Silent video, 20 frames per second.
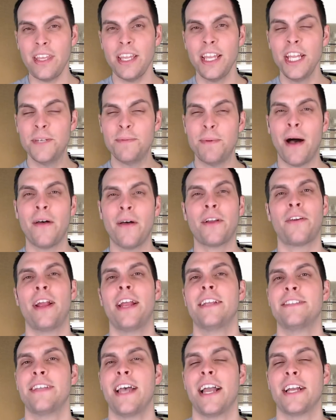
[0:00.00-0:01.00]
each pollen
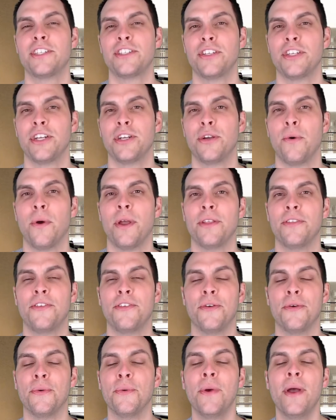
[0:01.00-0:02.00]
grain is actually going
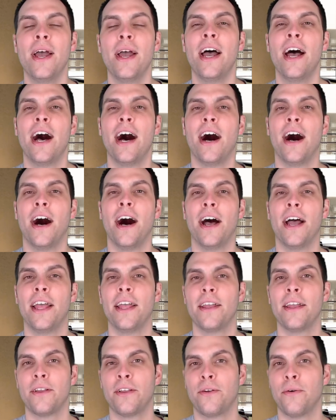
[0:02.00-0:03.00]
to uh,
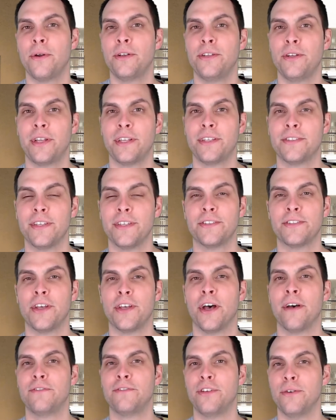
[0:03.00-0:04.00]
going to consist
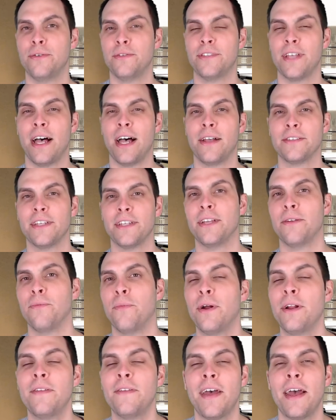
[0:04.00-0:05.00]
of two cells, and
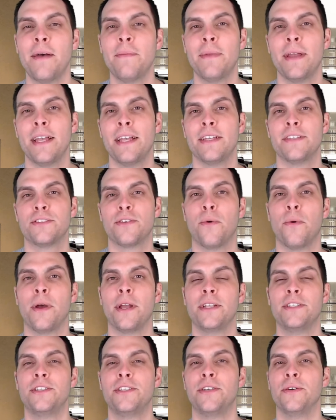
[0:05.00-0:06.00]
one of them is
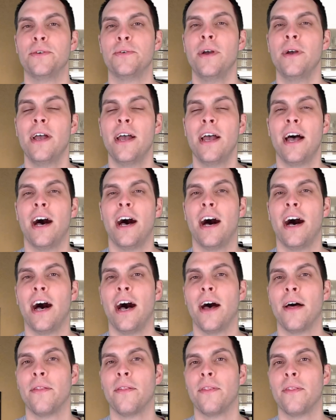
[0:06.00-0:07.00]
going to
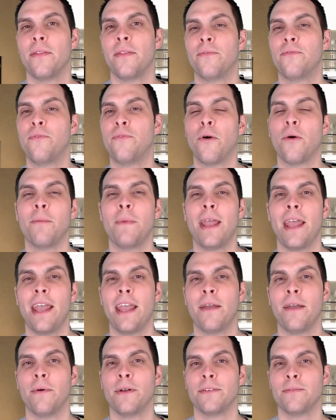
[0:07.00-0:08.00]
uh, form
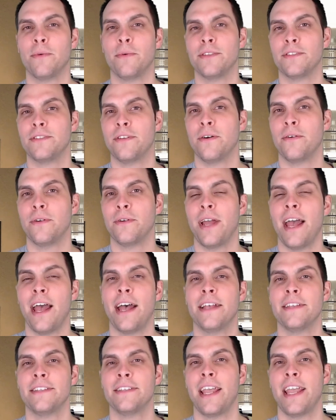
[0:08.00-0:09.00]
a what, what's known
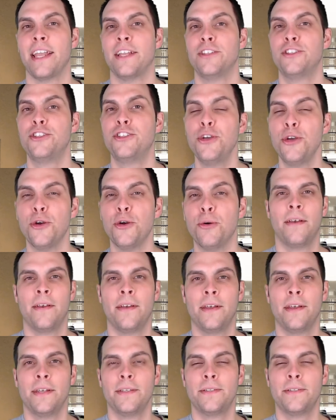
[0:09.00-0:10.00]
as a tube.
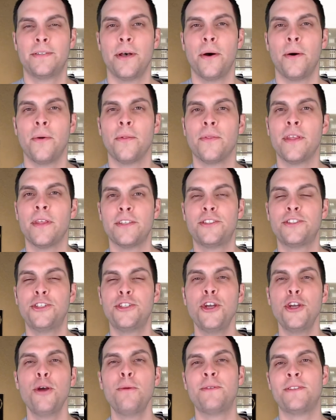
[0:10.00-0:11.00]
So this
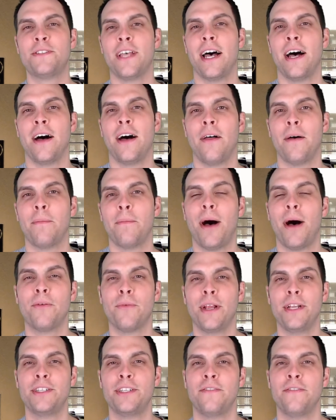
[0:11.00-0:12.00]
tube cell,
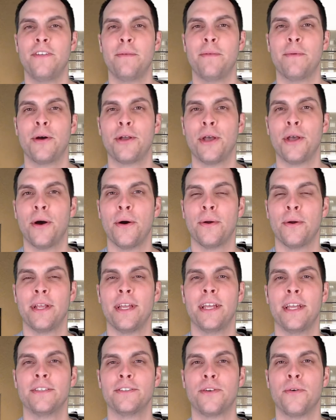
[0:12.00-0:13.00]
upon reaching the female cone,
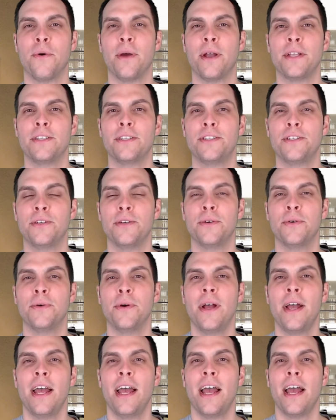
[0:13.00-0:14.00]
is going
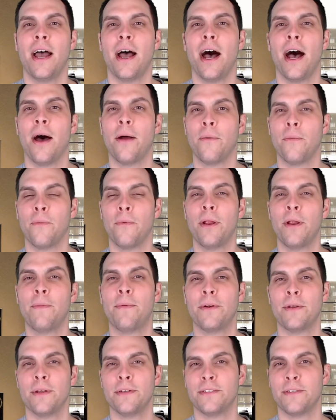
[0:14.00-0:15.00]
to uh,
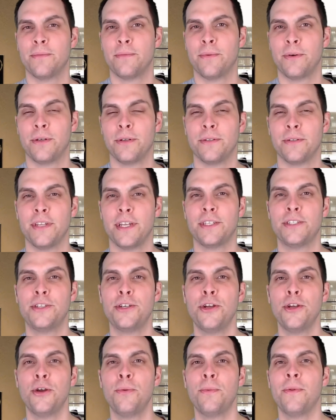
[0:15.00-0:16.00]
reproduce and produce a
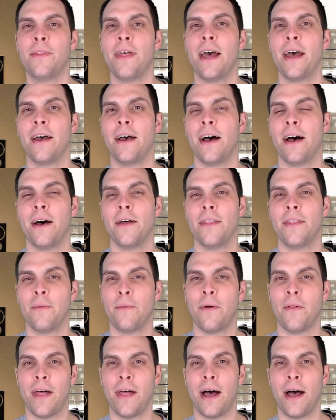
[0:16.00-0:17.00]
tube that uh, that
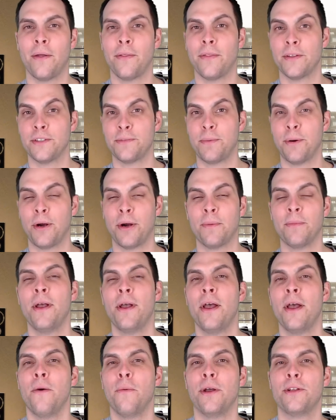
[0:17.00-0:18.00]
will allow the sperm,
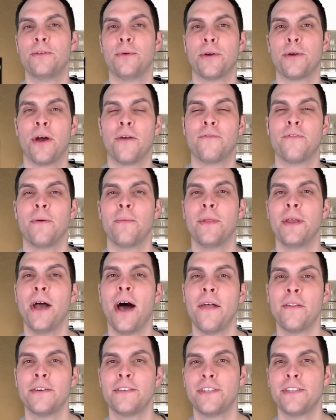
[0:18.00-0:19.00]
which will come from the
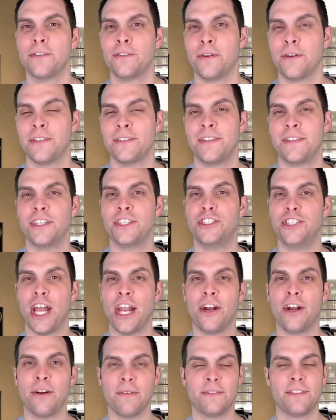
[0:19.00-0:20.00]
other cell known as the
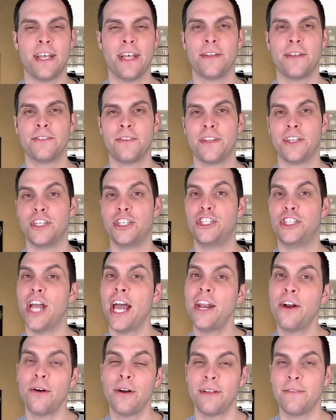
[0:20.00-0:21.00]
generative cell. So the
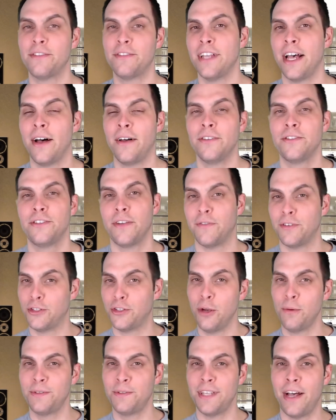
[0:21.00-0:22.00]
generative cells, you have a
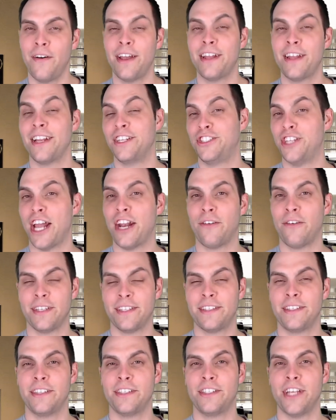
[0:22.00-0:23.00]
tube cell and a
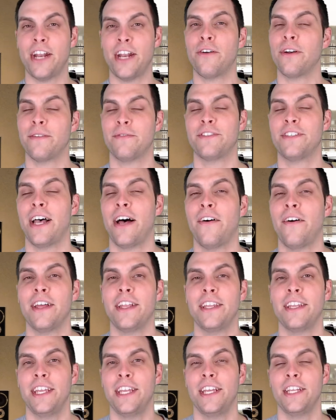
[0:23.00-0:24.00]
generative cell
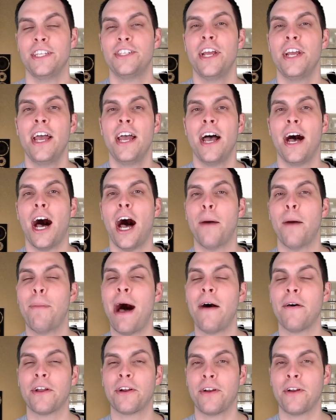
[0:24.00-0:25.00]
in each uh,
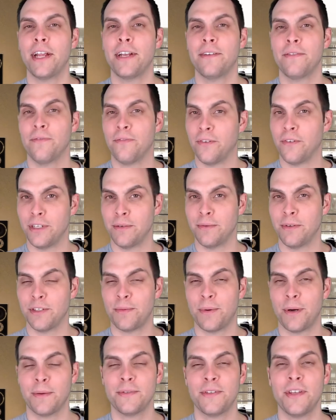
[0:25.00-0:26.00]
pollen grain for
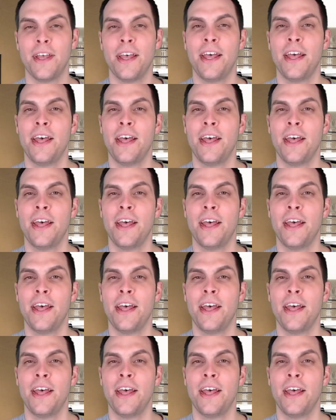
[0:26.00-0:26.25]
gymnosperms.